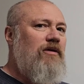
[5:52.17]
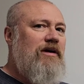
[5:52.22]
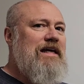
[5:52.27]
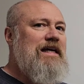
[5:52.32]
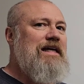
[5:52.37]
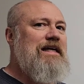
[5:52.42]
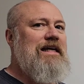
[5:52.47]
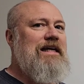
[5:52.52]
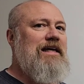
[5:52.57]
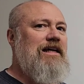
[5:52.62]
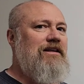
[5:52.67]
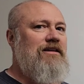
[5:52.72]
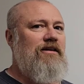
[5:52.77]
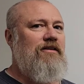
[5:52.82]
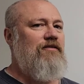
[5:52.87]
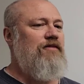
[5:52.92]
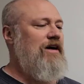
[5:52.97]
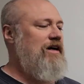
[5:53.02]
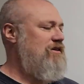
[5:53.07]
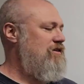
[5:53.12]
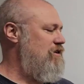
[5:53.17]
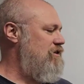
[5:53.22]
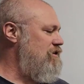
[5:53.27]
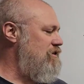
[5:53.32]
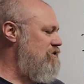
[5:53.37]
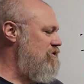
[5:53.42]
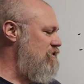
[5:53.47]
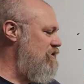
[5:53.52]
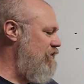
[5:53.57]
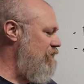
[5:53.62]
you're eating and the effects that
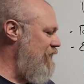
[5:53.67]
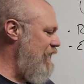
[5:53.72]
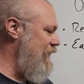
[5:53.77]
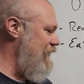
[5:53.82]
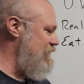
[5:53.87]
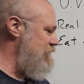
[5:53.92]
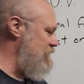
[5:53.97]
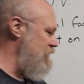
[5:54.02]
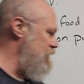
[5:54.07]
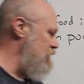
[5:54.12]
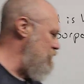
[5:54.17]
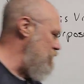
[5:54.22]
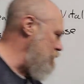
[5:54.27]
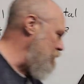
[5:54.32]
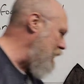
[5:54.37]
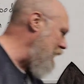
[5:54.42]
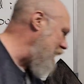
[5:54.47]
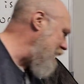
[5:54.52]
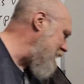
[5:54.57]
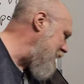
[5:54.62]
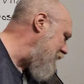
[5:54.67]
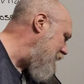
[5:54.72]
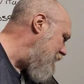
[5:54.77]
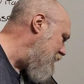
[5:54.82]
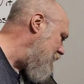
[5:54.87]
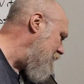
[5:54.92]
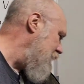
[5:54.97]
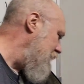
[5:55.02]
this stuff has in your body.